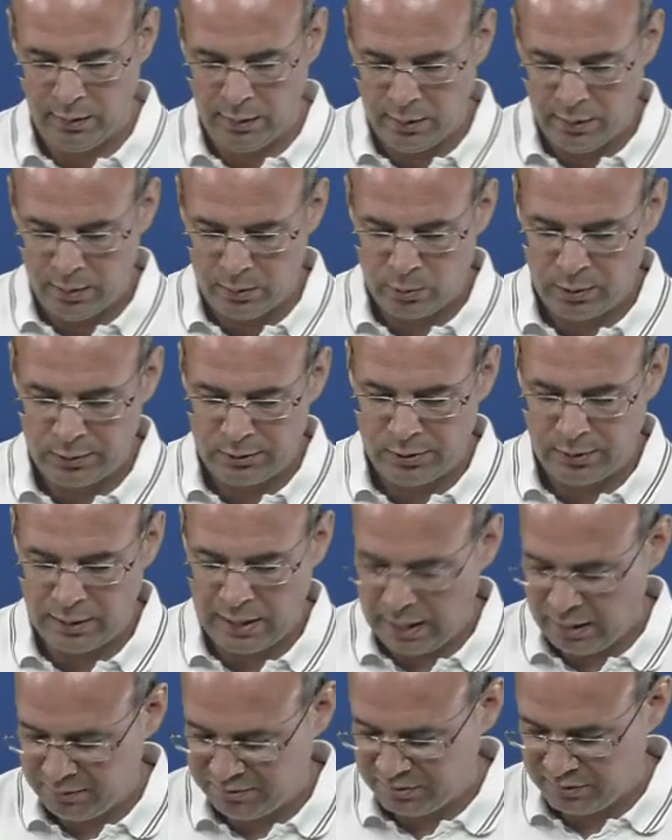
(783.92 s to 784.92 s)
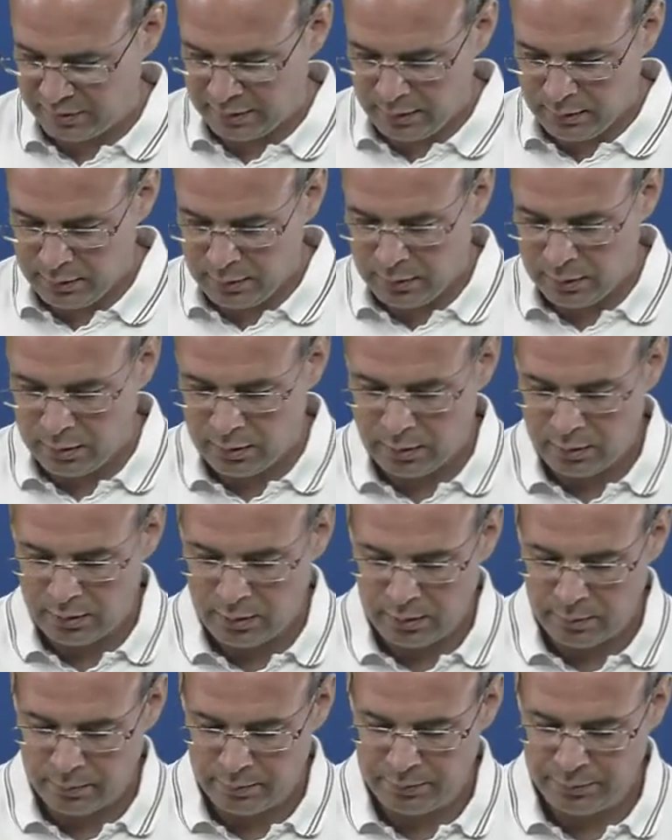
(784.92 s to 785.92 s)
What you have said,
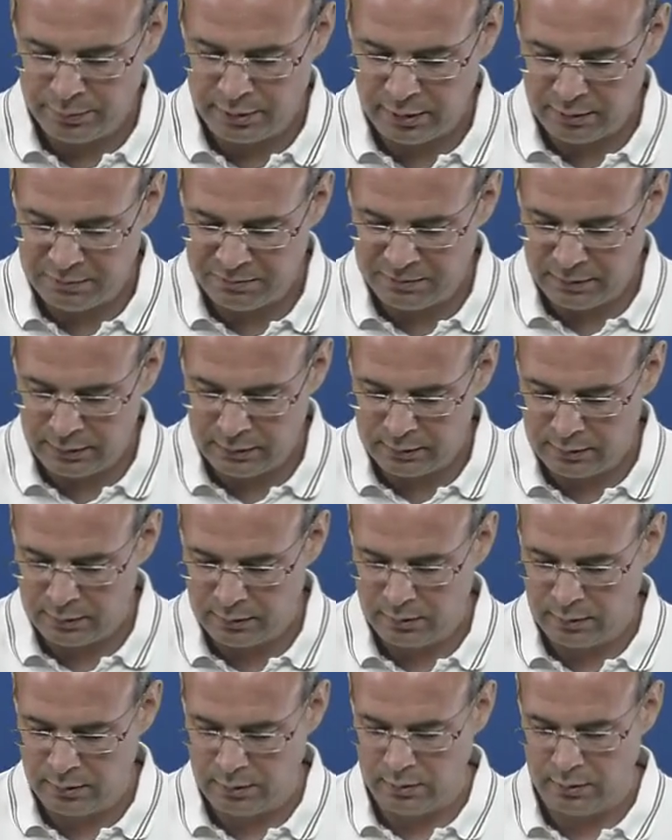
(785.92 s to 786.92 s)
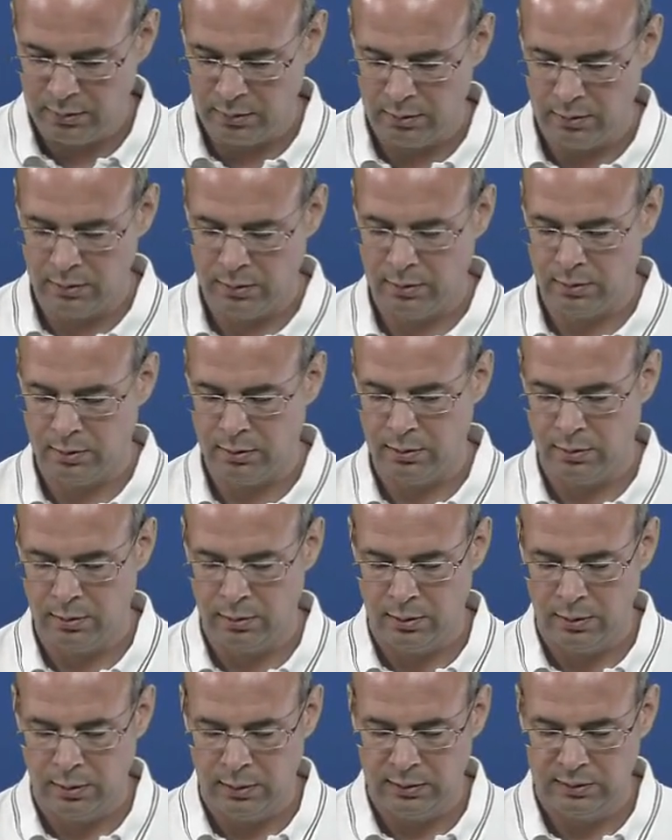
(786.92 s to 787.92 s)
perfect.
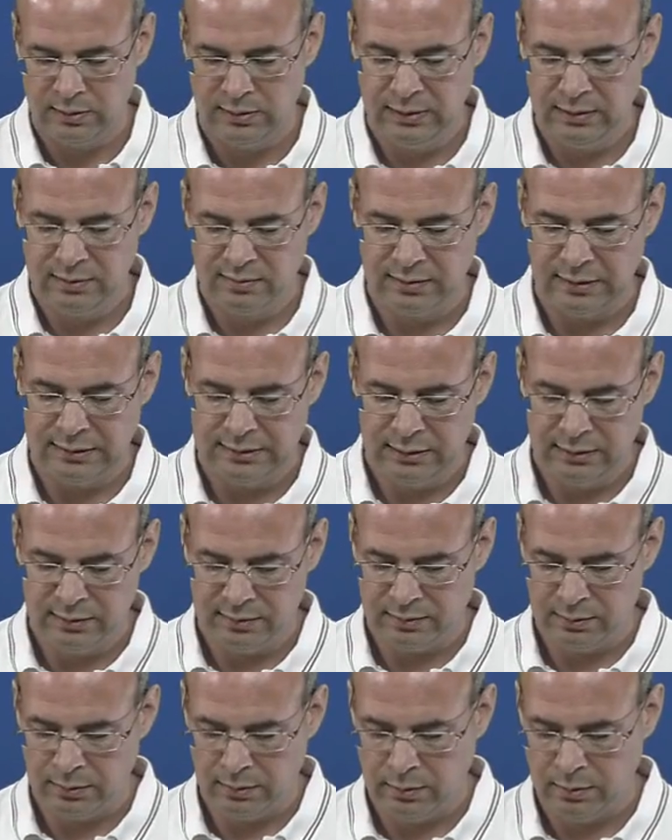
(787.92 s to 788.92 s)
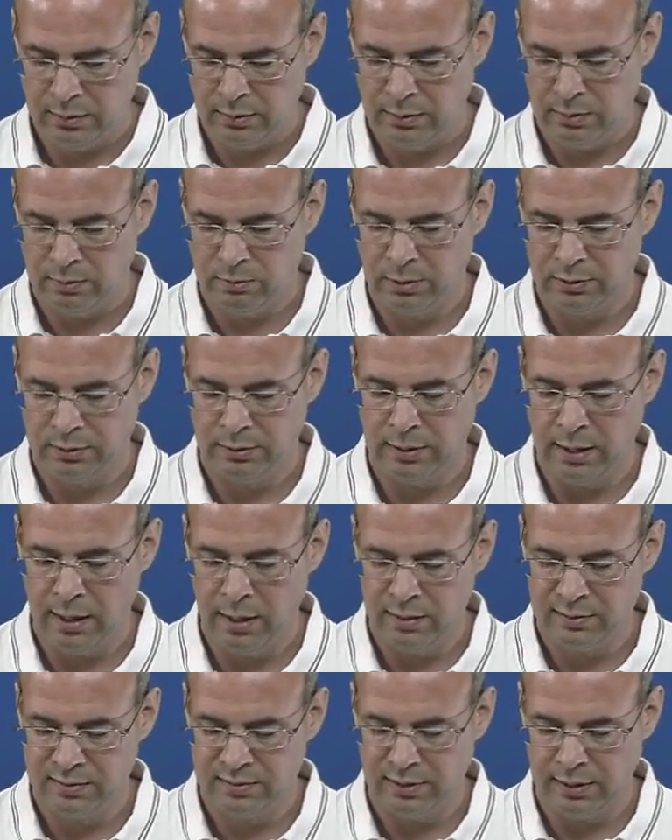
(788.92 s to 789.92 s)
Dixeris, what you
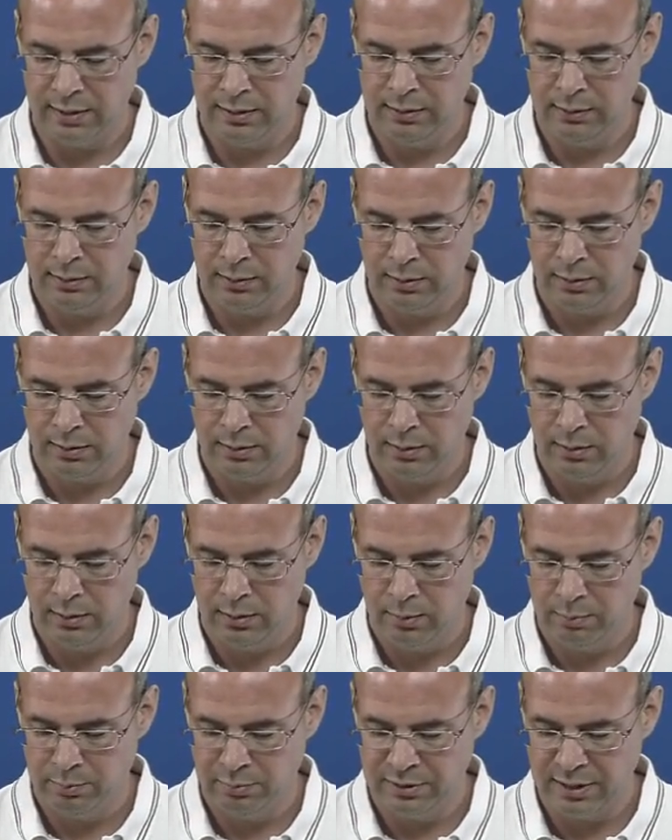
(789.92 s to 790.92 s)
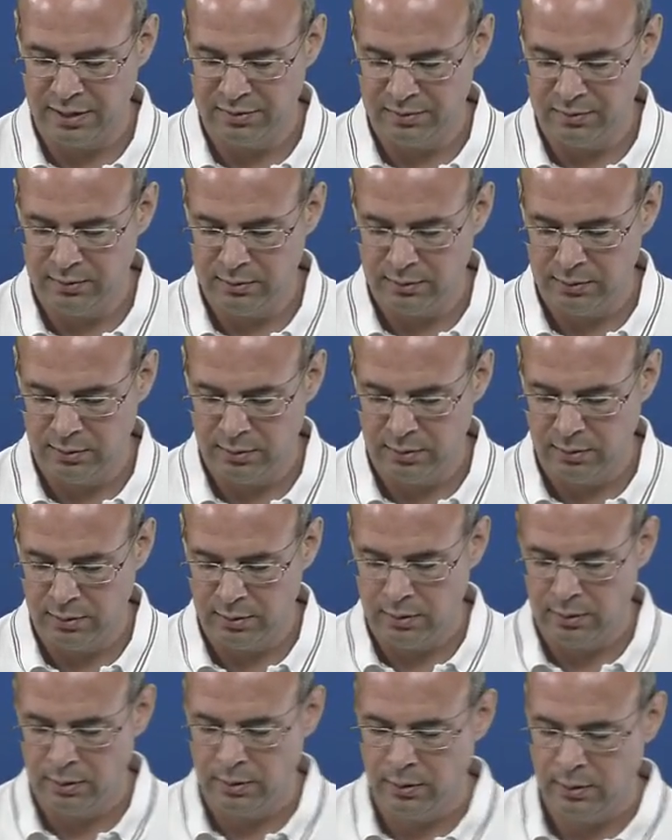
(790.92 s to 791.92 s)
are saying, present.
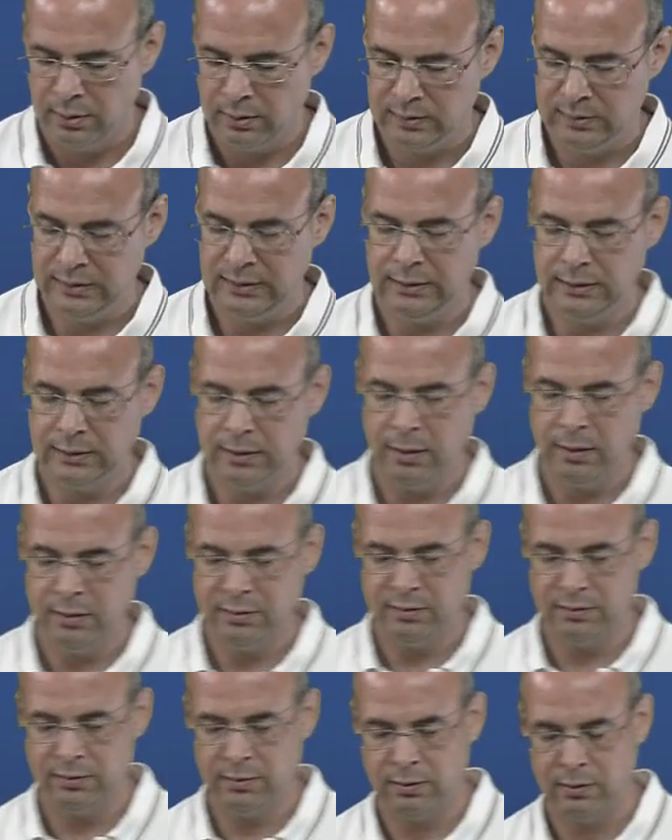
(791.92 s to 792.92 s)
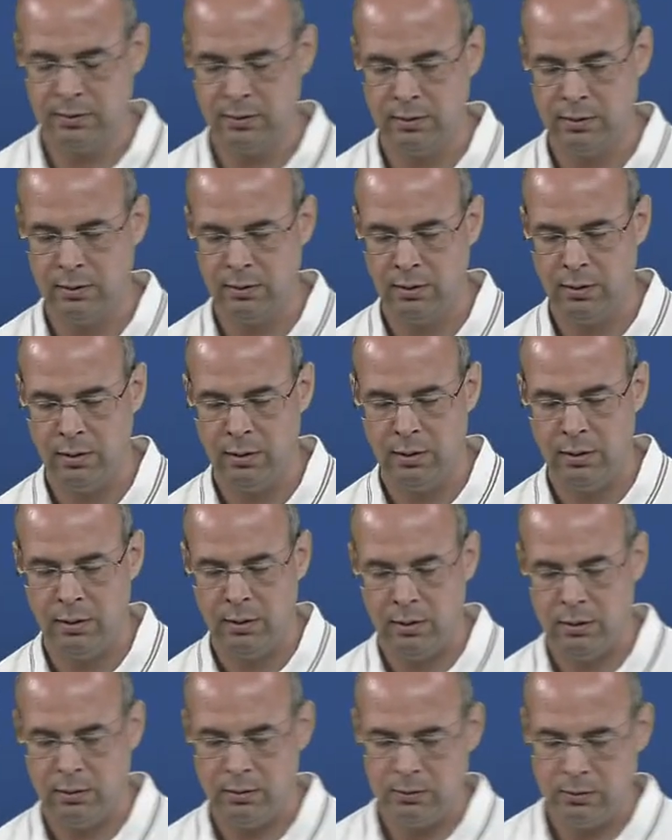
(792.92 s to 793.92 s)
Dicas,
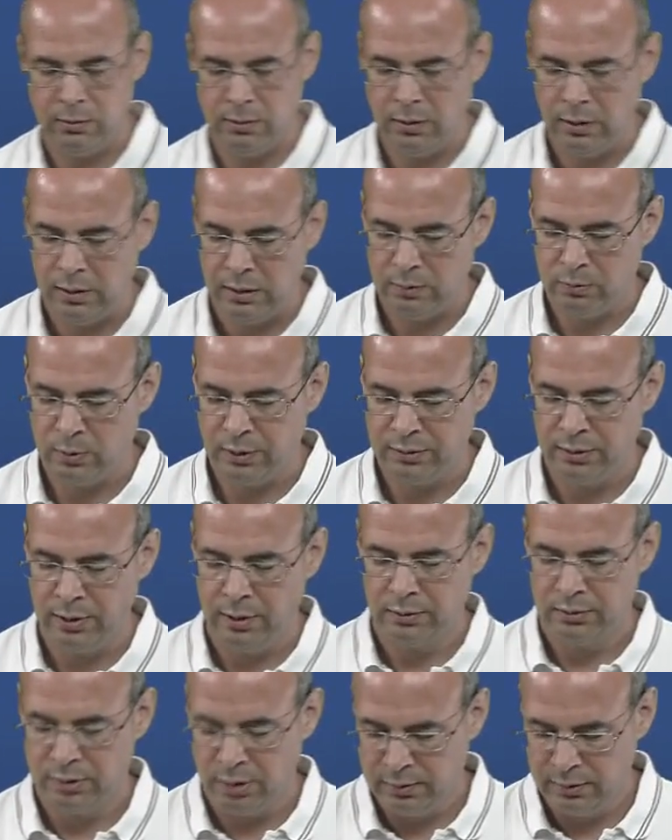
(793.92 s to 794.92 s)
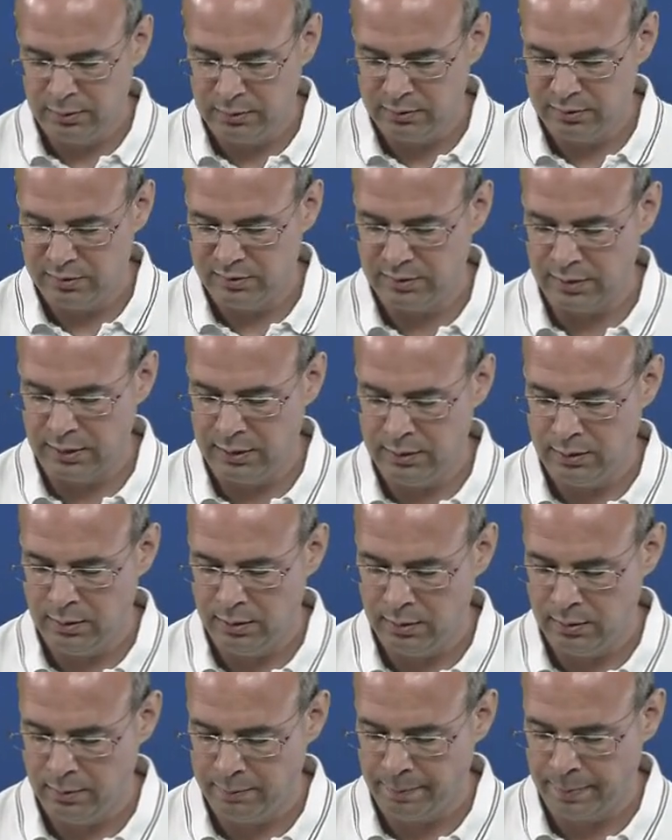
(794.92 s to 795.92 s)
or what you are going to say,
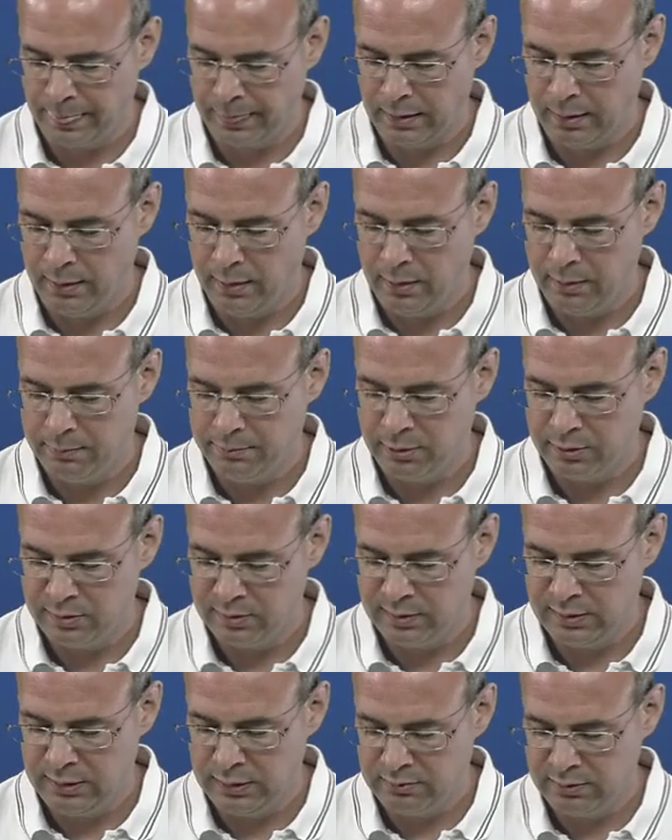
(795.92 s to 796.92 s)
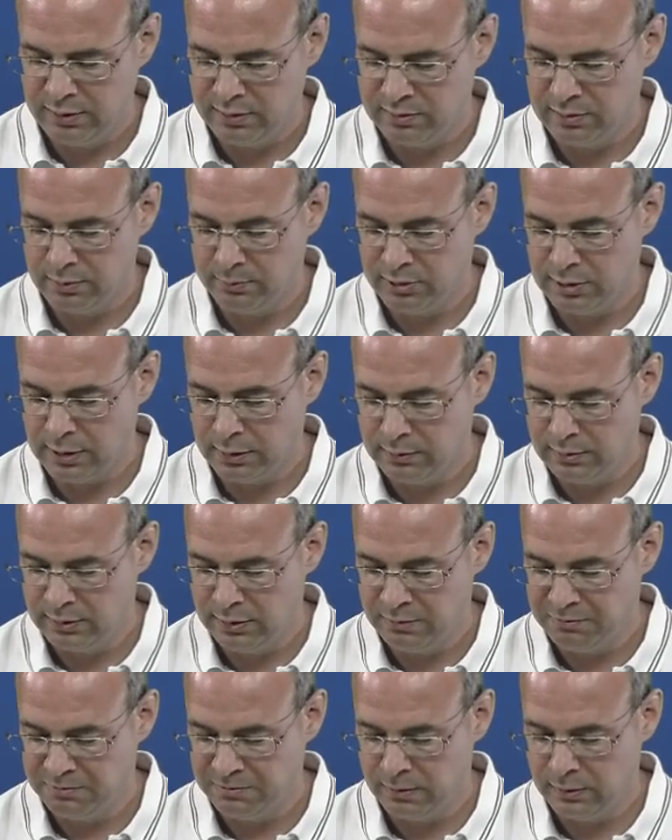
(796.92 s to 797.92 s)
posterior
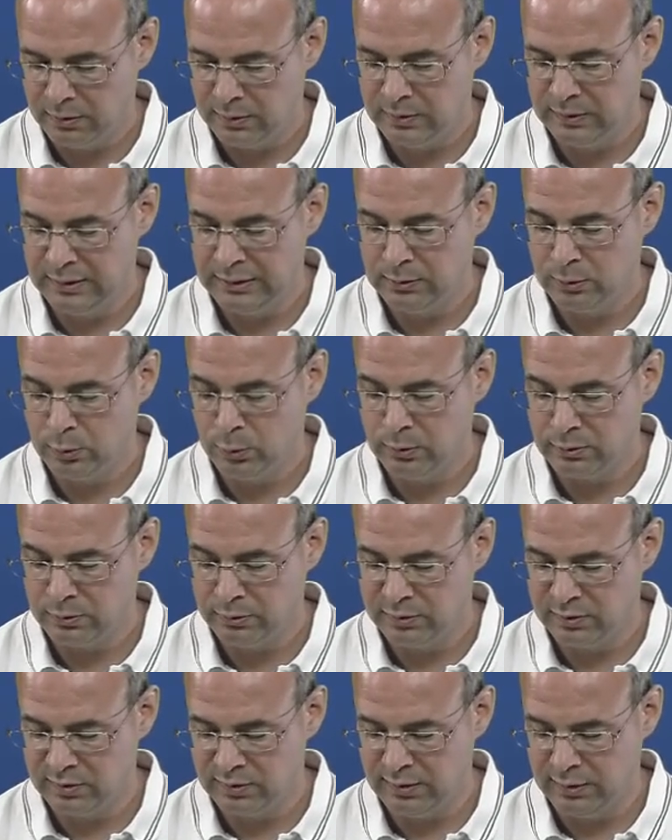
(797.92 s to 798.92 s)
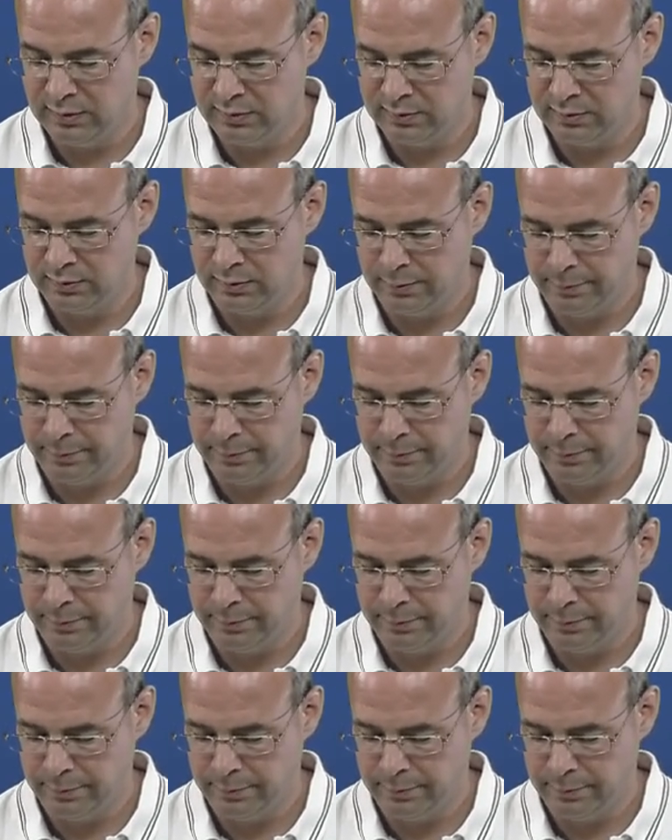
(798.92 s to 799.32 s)
subjunctive, dicturus sis.